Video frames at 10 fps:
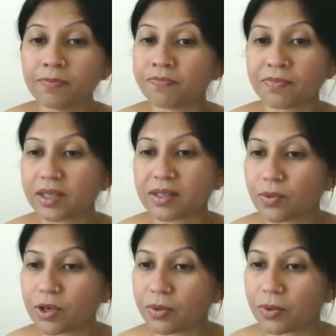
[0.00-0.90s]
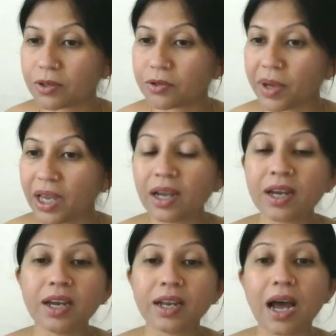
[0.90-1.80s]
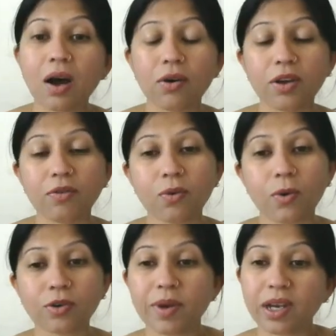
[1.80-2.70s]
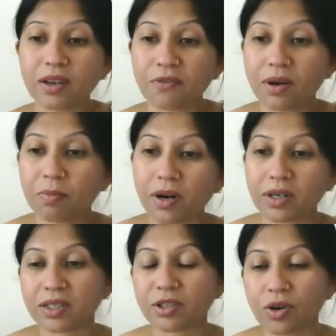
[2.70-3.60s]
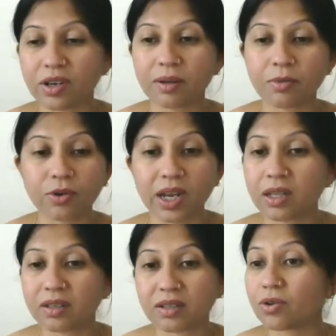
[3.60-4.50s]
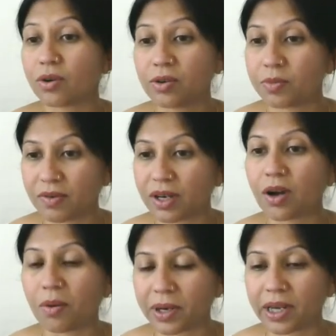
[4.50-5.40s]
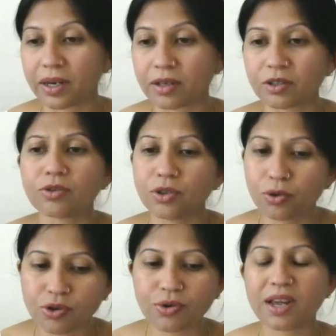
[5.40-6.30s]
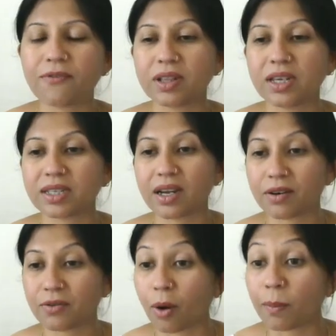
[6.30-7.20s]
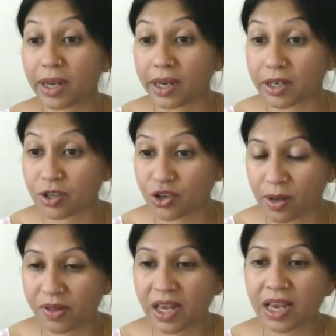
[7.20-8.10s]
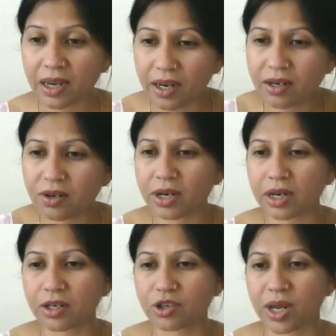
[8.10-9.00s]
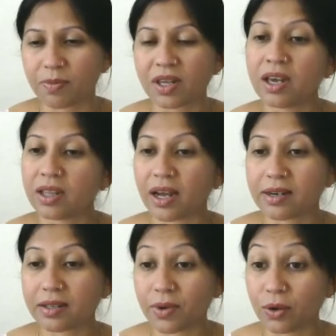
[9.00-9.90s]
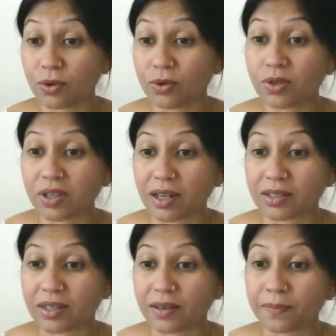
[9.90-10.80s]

this is what you want to make. Now, if you want to make different parts and join them together, this is going to be very complicated. So usually for these kind of complicated shapes, intricate shapes, that is where you use casting.